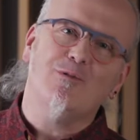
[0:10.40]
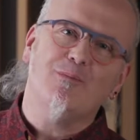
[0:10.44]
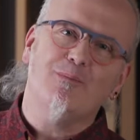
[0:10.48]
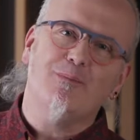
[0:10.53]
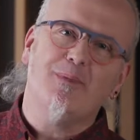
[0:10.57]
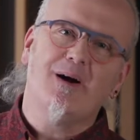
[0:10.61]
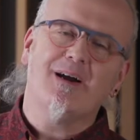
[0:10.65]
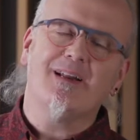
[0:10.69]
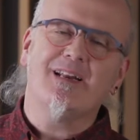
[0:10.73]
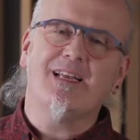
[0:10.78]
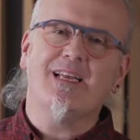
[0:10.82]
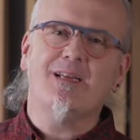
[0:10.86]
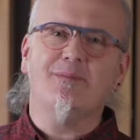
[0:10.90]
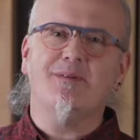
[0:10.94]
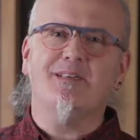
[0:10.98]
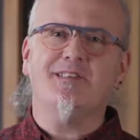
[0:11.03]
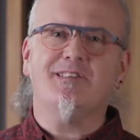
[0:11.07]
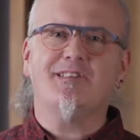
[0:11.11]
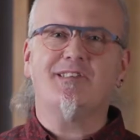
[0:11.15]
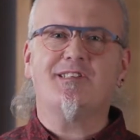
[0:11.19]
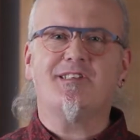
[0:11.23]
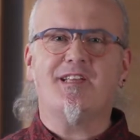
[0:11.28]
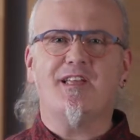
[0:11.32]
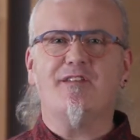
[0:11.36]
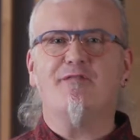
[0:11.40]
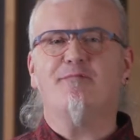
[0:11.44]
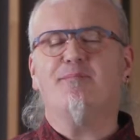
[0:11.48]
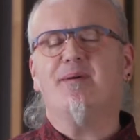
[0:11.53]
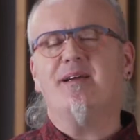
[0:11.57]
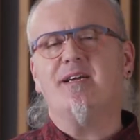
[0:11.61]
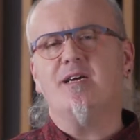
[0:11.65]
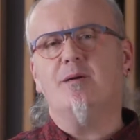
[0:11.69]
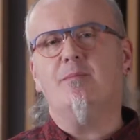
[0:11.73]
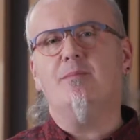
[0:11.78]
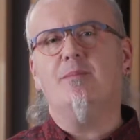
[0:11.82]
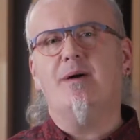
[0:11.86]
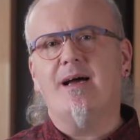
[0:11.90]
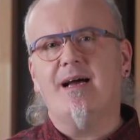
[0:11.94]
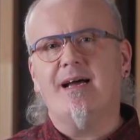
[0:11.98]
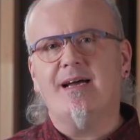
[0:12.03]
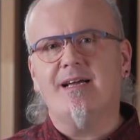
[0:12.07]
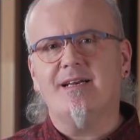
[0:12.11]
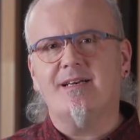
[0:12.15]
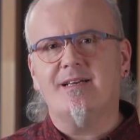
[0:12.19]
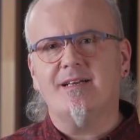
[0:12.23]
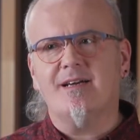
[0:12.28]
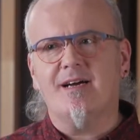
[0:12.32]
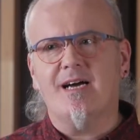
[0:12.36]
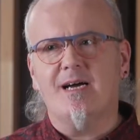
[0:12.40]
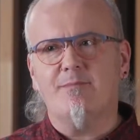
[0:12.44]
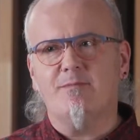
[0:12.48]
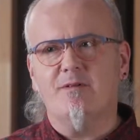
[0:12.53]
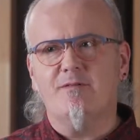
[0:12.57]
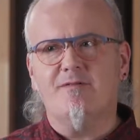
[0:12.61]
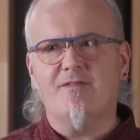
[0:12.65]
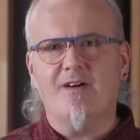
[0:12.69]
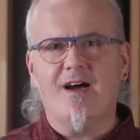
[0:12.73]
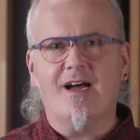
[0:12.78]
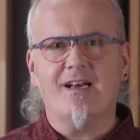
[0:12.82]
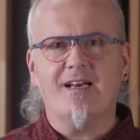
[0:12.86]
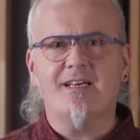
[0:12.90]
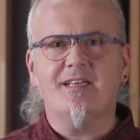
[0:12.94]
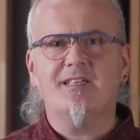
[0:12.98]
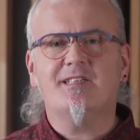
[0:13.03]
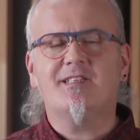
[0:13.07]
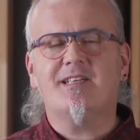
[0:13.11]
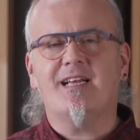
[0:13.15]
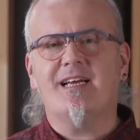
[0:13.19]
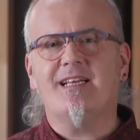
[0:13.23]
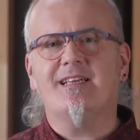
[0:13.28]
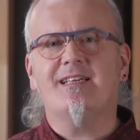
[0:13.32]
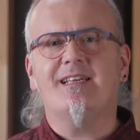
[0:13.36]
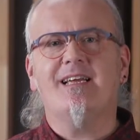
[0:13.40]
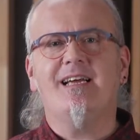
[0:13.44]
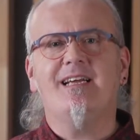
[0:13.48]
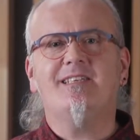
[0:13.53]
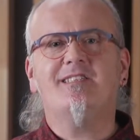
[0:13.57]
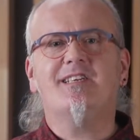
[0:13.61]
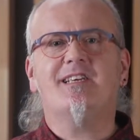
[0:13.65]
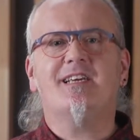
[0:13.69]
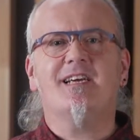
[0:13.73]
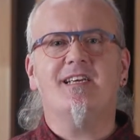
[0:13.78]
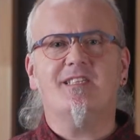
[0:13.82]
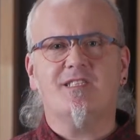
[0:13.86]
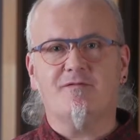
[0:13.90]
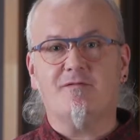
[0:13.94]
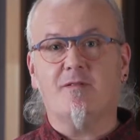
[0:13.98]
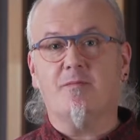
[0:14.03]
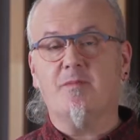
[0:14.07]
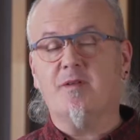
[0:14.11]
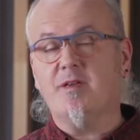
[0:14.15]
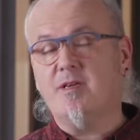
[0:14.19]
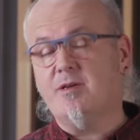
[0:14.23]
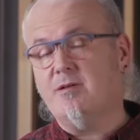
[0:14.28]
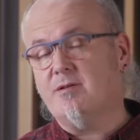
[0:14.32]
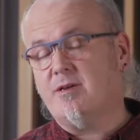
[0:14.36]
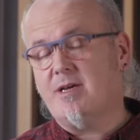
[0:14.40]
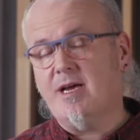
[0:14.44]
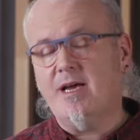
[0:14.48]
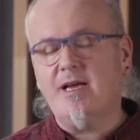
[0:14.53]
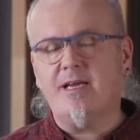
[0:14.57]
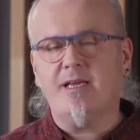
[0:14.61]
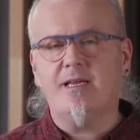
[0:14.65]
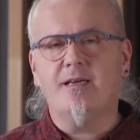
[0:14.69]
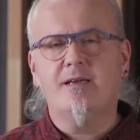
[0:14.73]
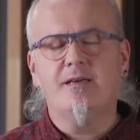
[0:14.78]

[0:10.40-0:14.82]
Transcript: My name is Steve Bingham and I'm a violinist and educator from the UK.